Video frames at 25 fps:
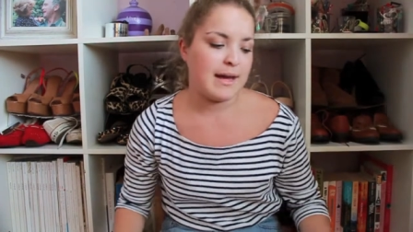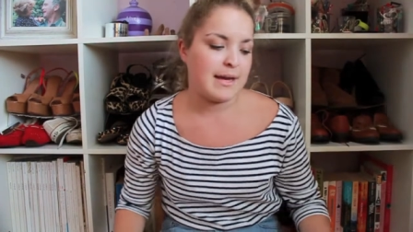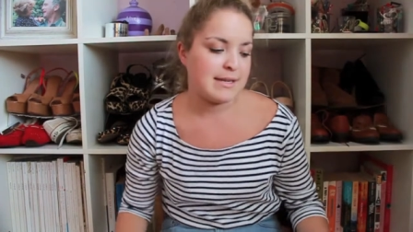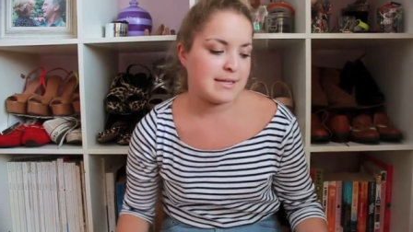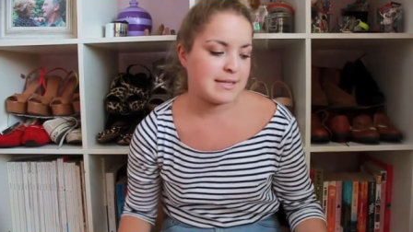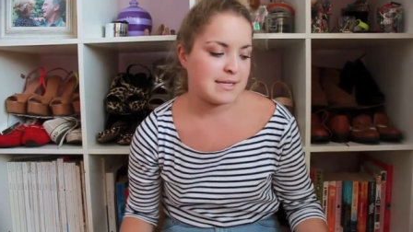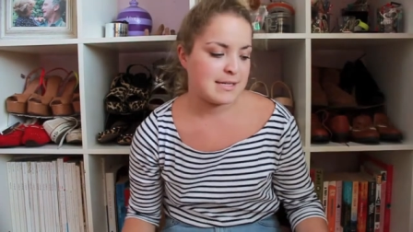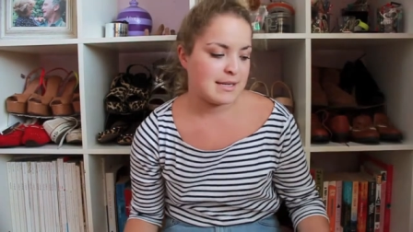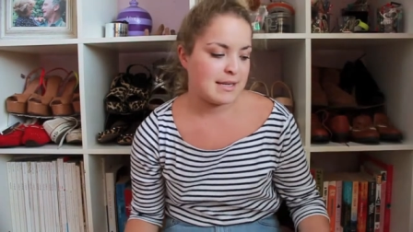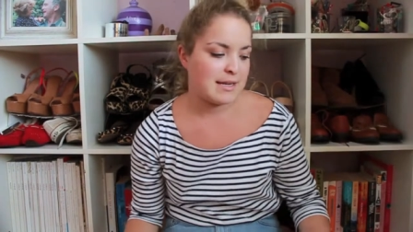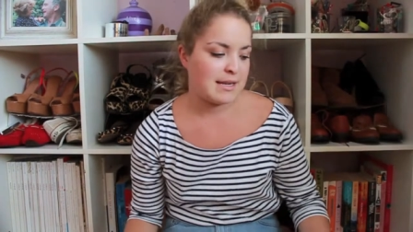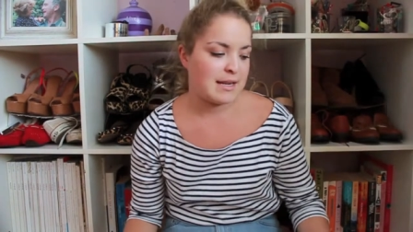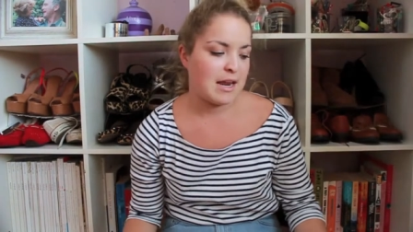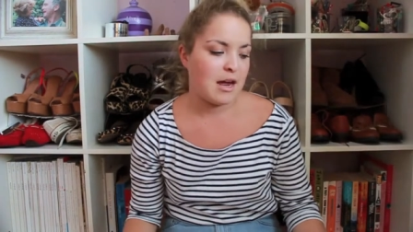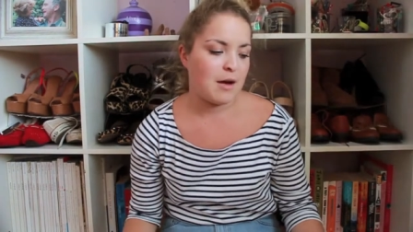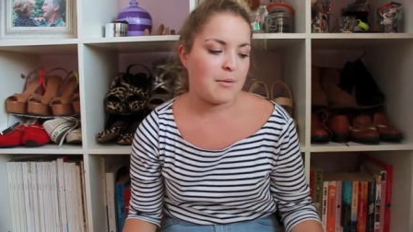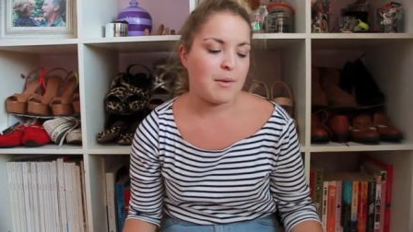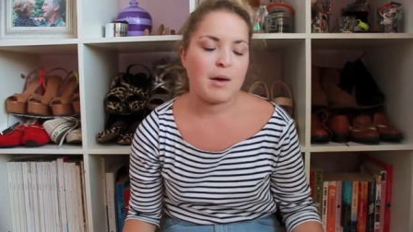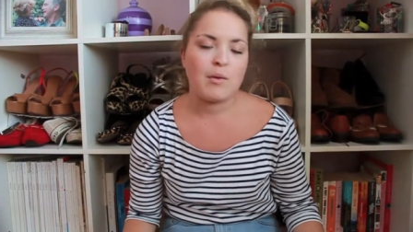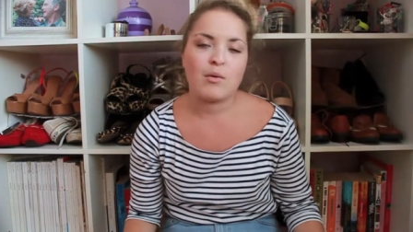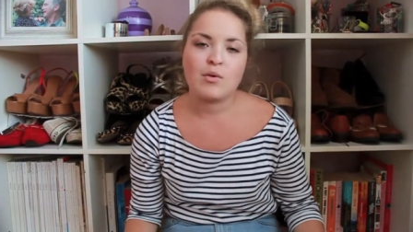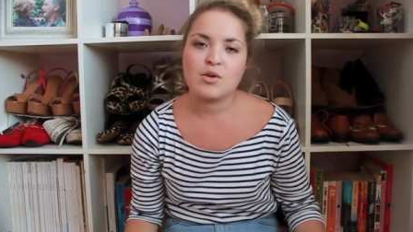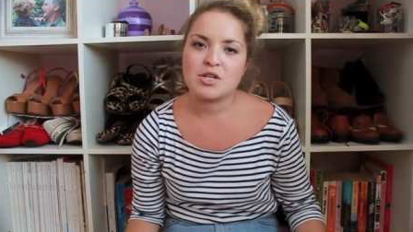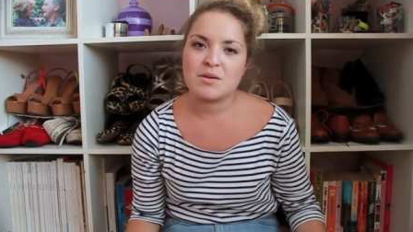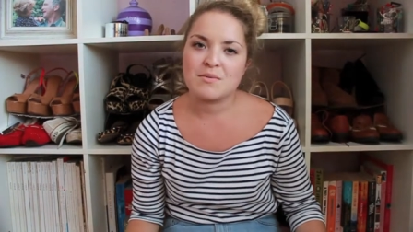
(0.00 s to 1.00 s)
it, and now
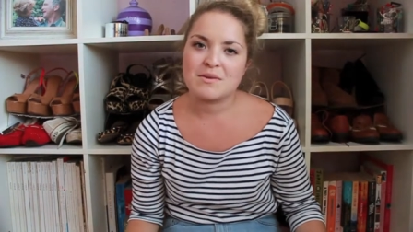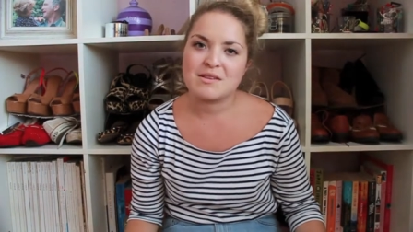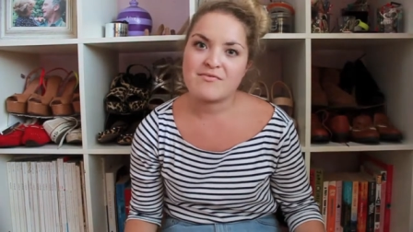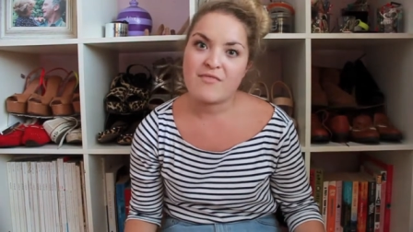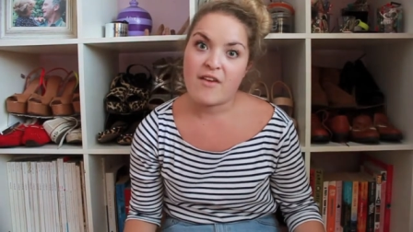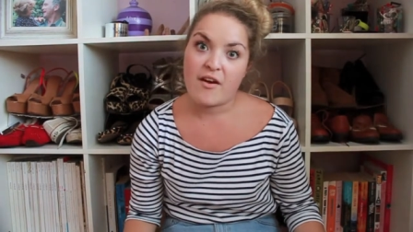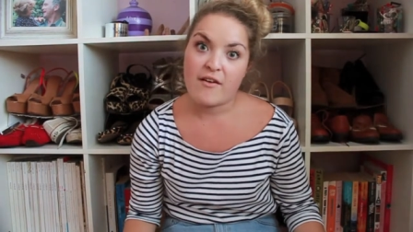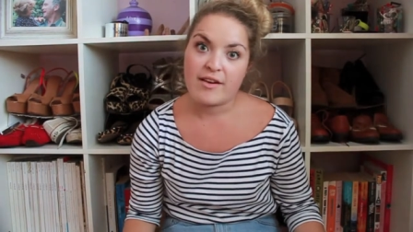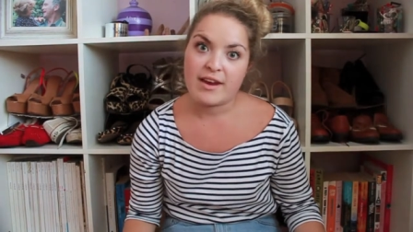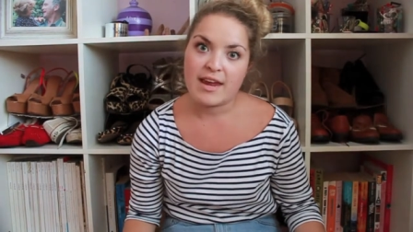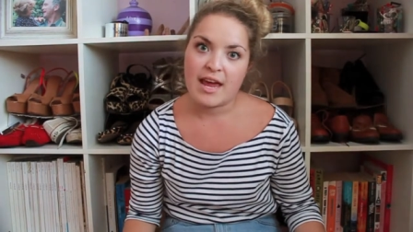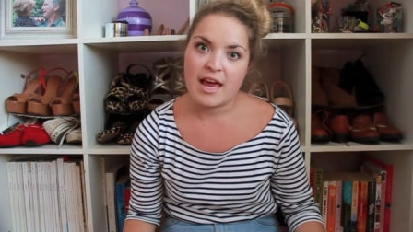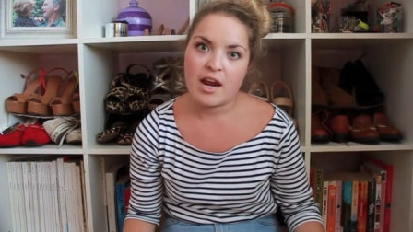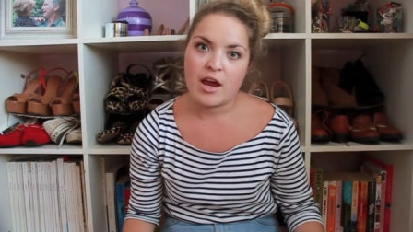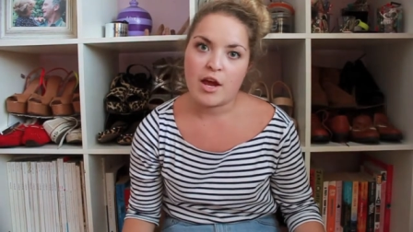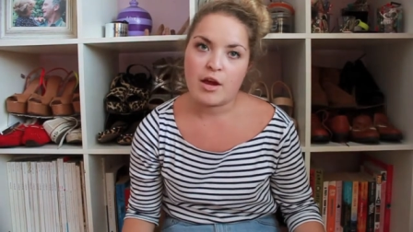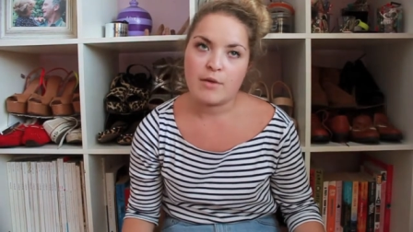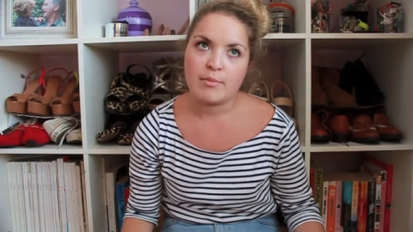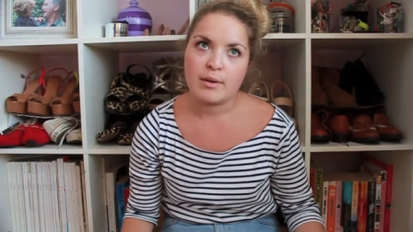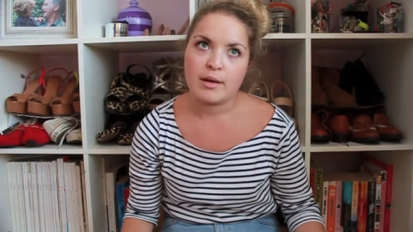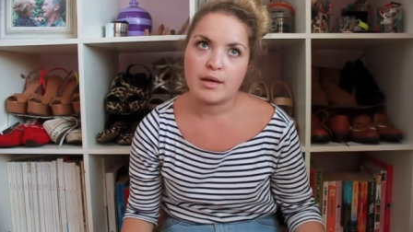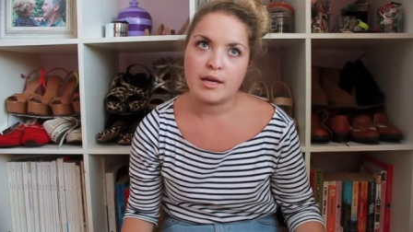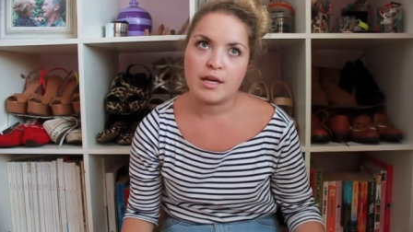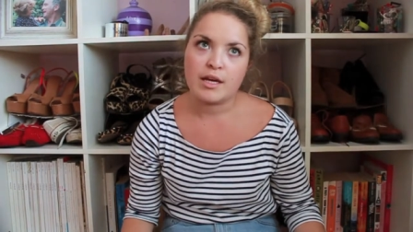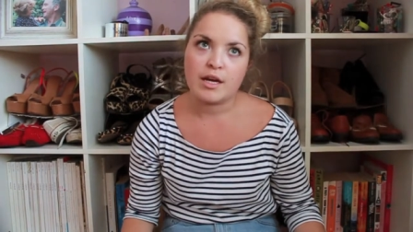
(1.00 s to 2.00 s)
my wardrobe is very yellow,
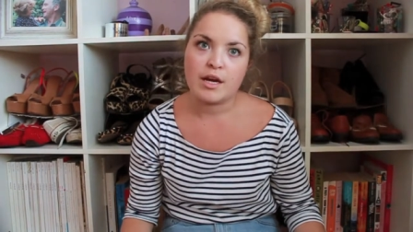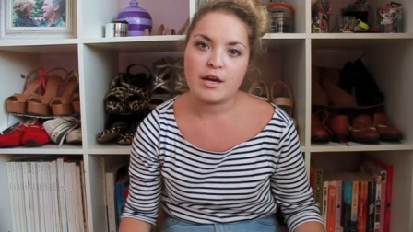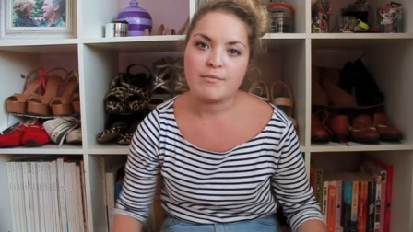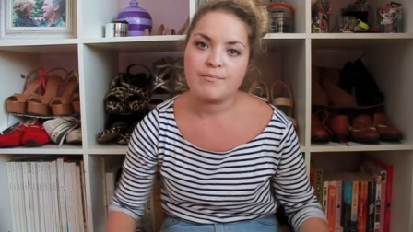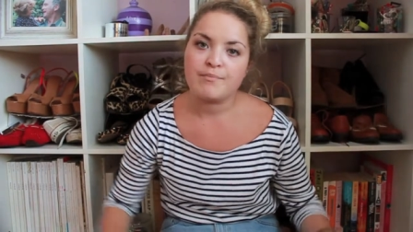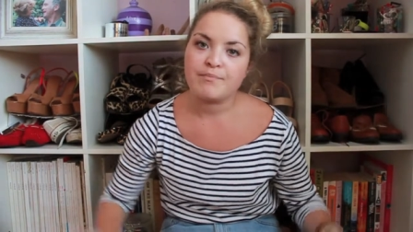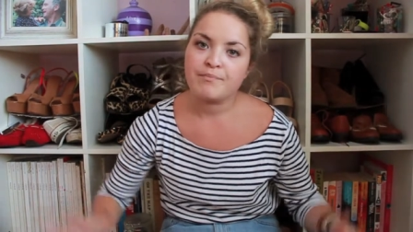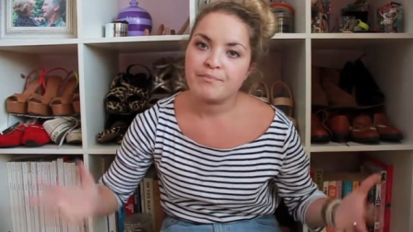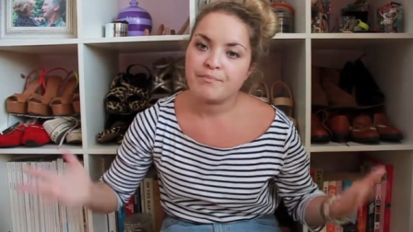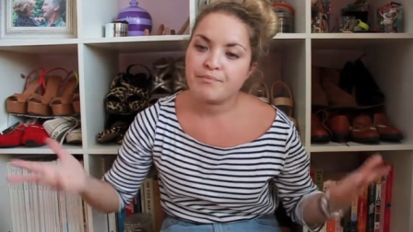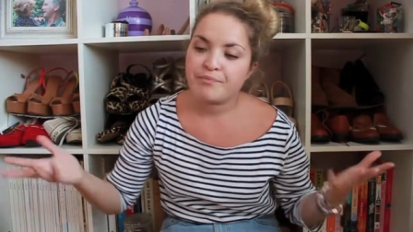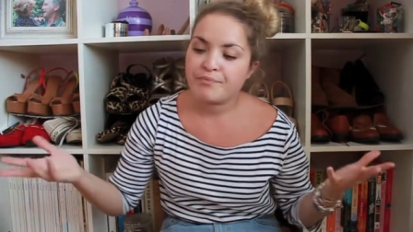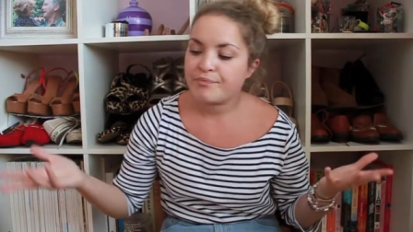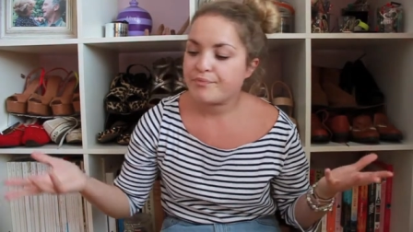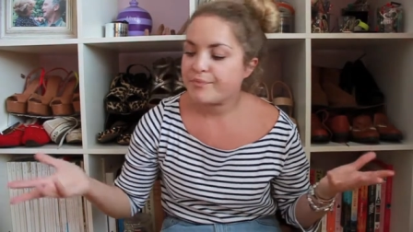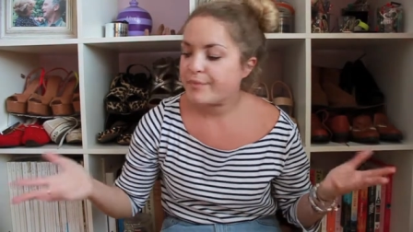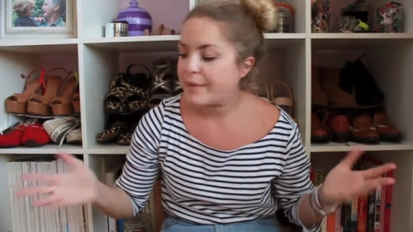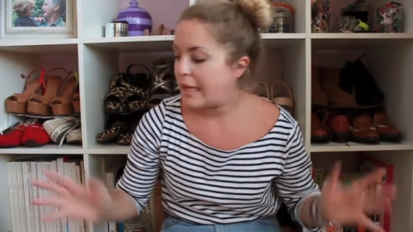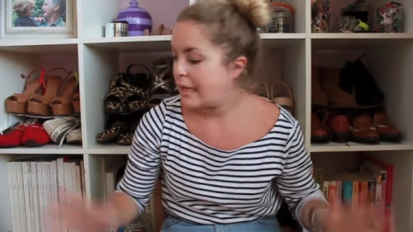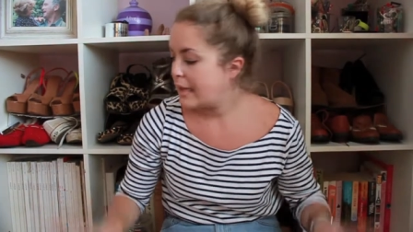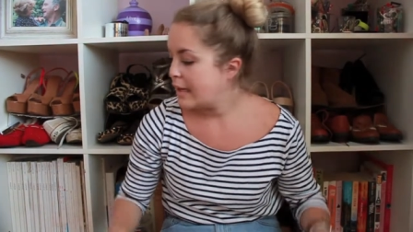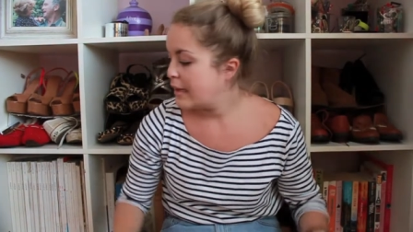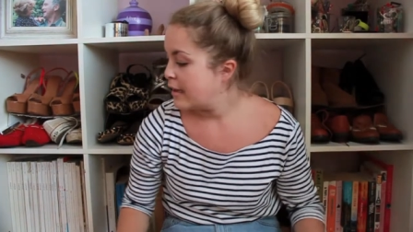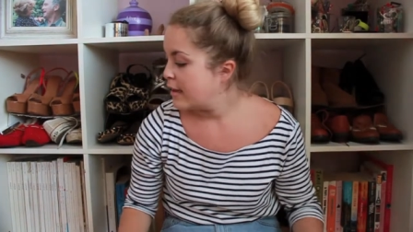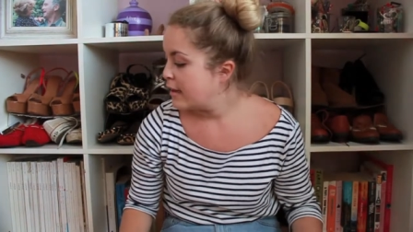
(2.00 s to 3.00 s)
but you
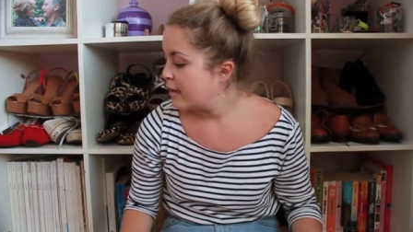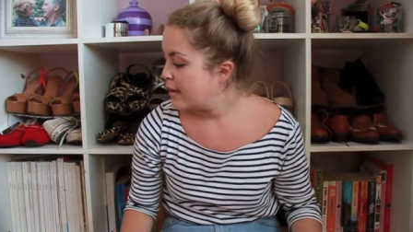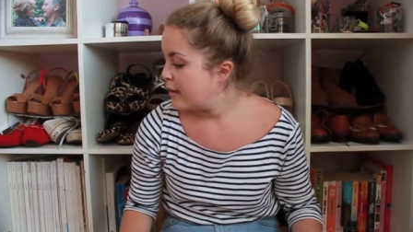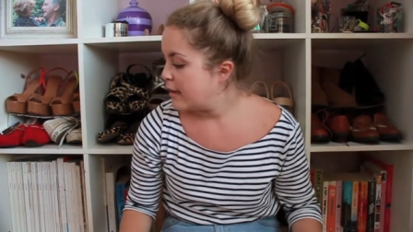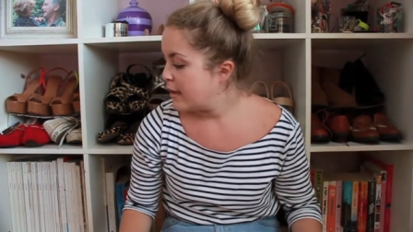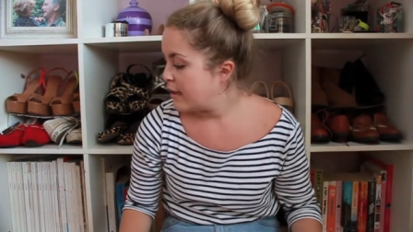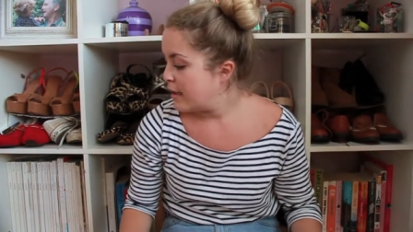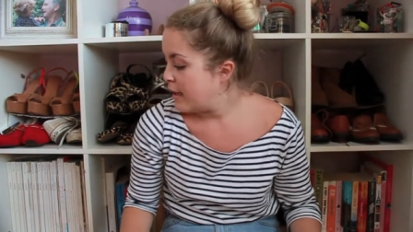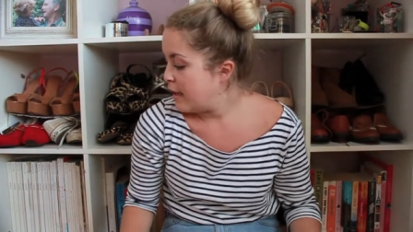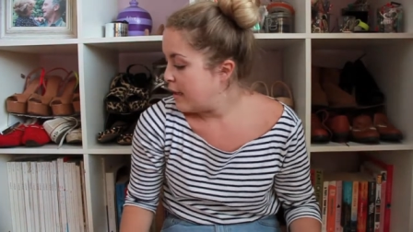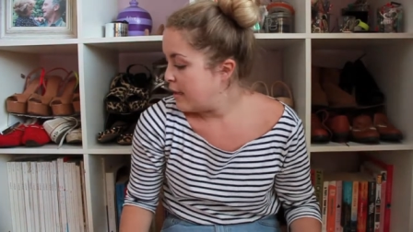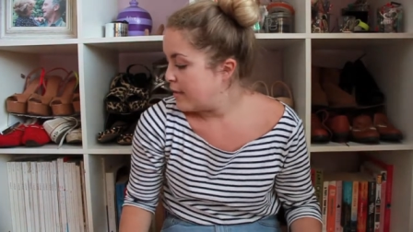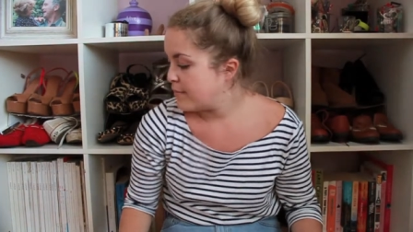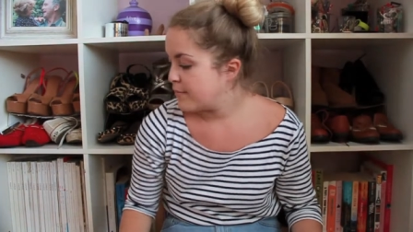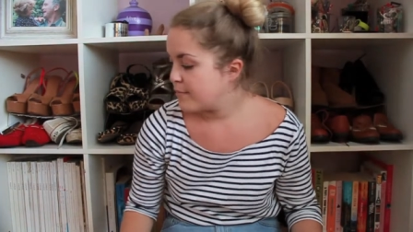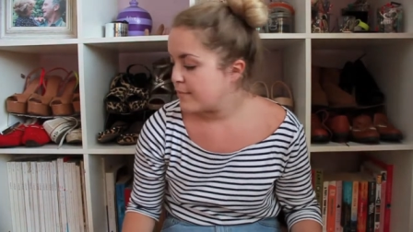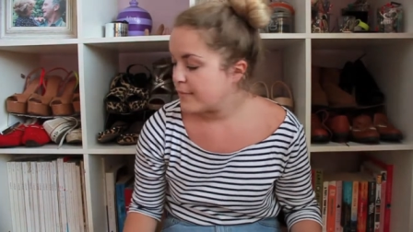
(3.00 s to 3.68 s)
know,